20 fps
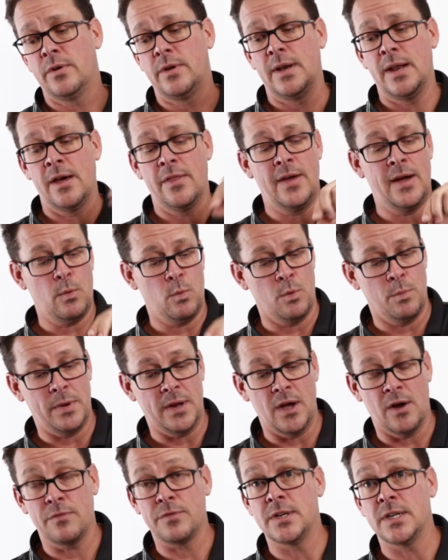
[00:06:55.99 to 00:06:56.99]
Now that will be
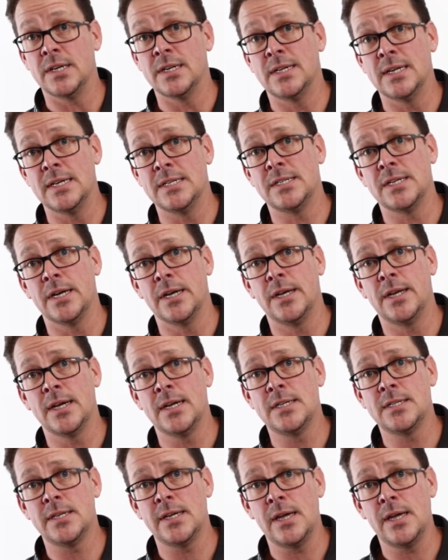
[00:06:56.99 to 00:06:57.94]
off to your DC to DC,